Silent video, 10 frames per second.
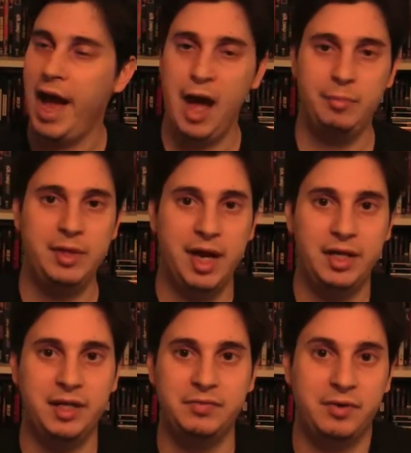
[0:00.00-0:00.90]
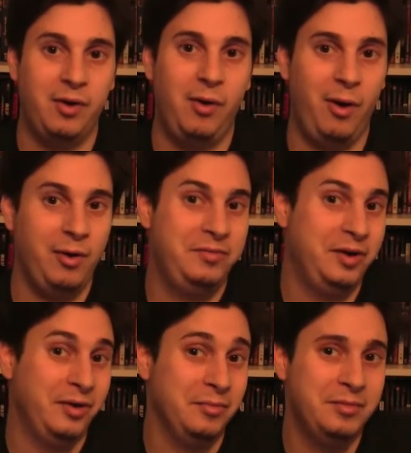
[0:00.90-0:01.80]
happy ending for a horror
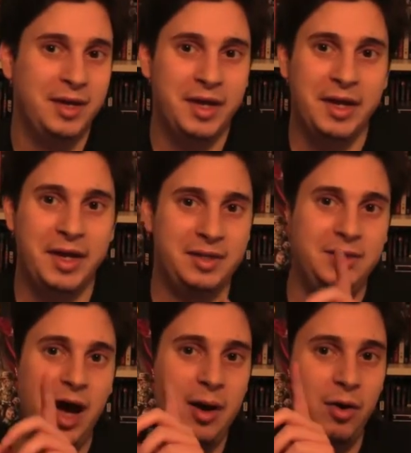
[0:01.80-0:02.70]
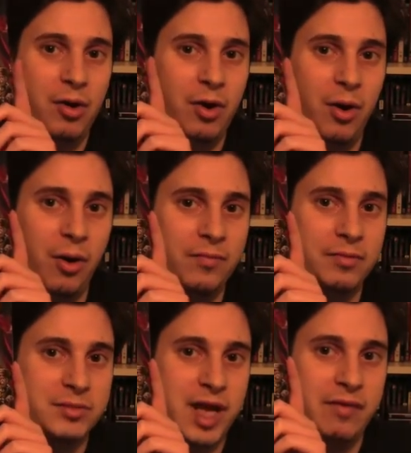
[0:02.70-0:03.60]
film. And not all horror
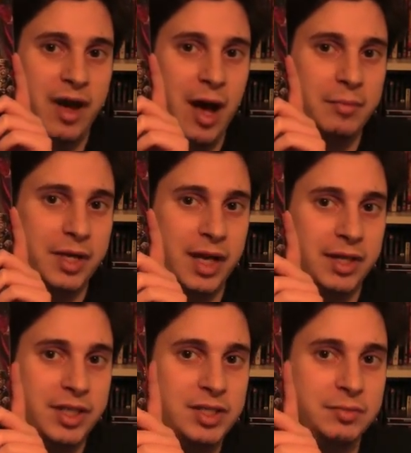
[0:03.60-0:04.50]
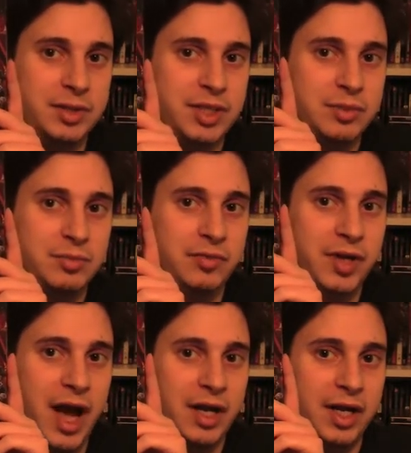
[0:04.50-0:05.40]
films have happy endings, but this
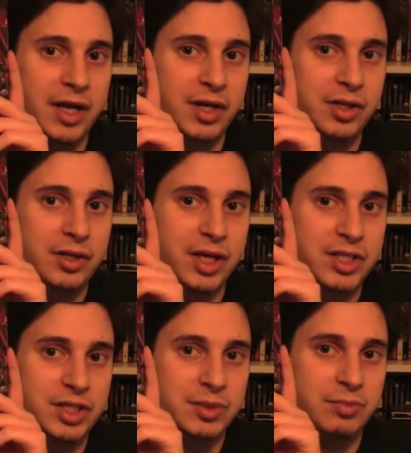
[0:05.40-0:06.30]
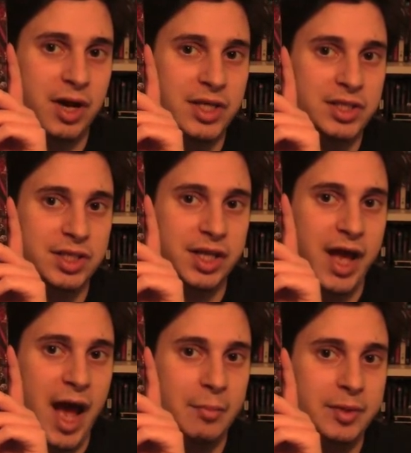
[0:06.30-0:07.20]
movie had like a good, like surprisingly
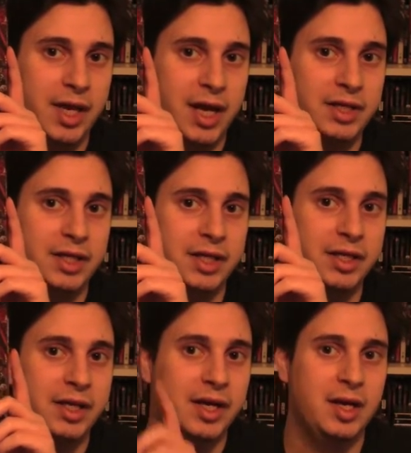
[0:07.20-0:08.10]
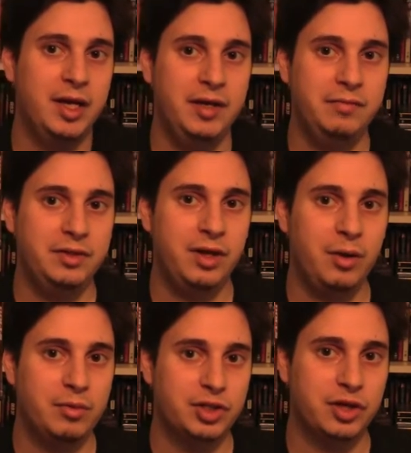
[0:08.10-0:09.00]
happy ending, even
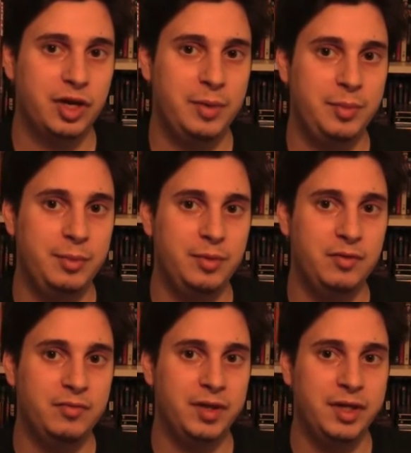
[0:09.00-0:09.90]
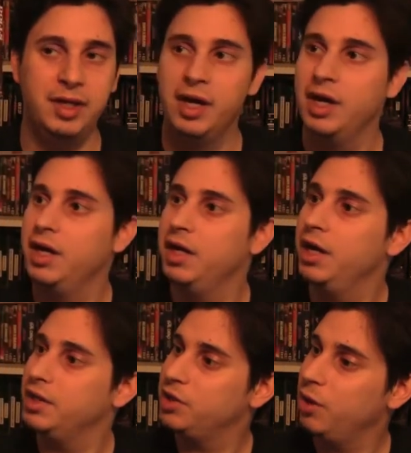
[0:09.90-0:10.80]
though it was a creepy movie.
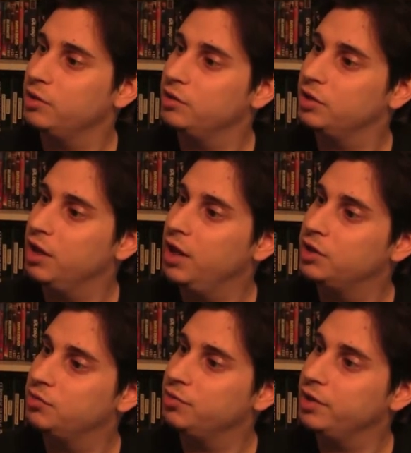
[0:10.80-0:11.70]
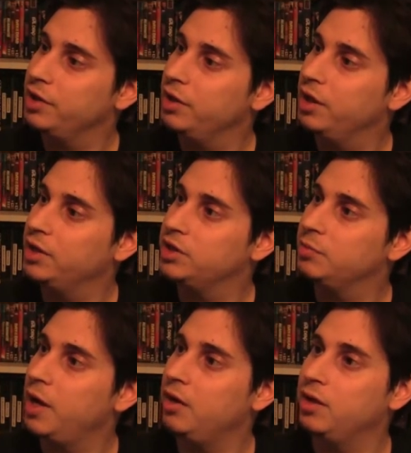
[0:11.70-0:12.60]
It's
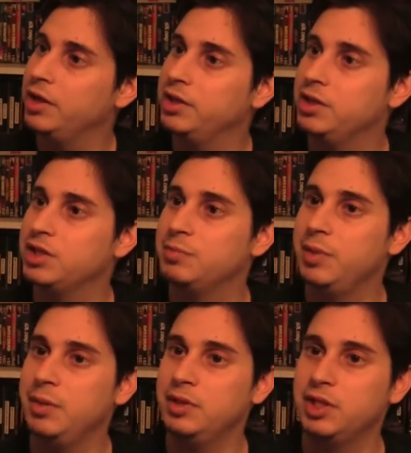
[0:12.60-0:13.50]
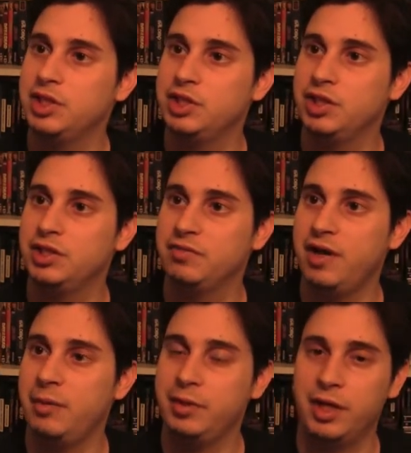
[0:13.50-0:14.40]
about like this
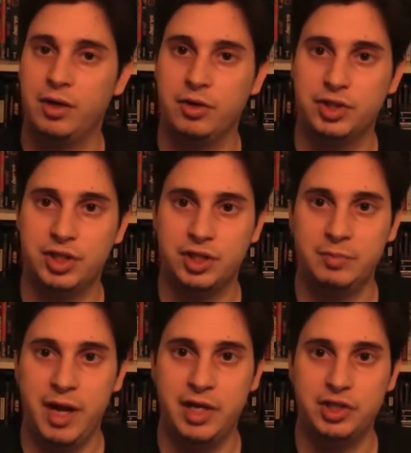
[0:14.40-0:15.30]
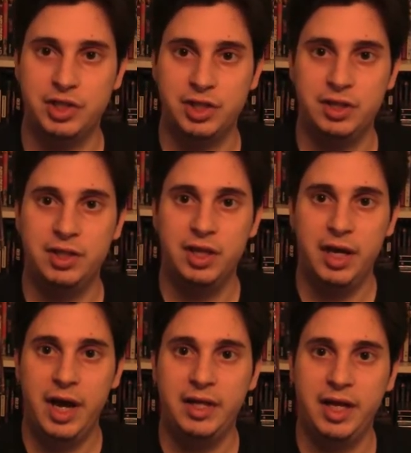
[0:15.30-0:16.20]
family that goes to this mansion,
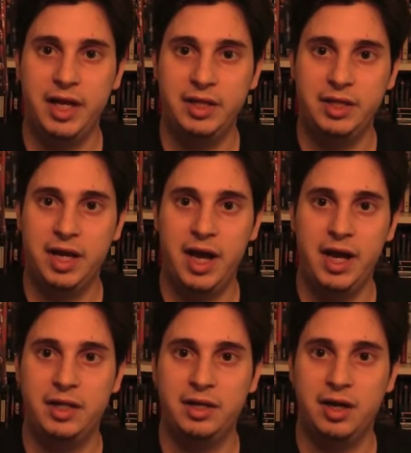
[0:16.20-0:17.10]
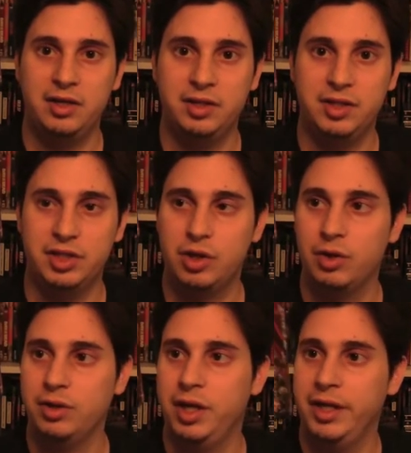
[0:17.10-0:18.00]
and this
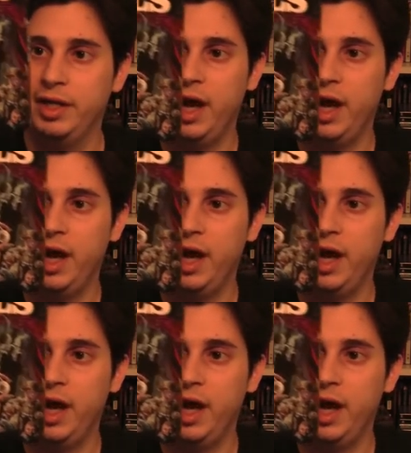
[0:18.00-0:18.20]
girl, like,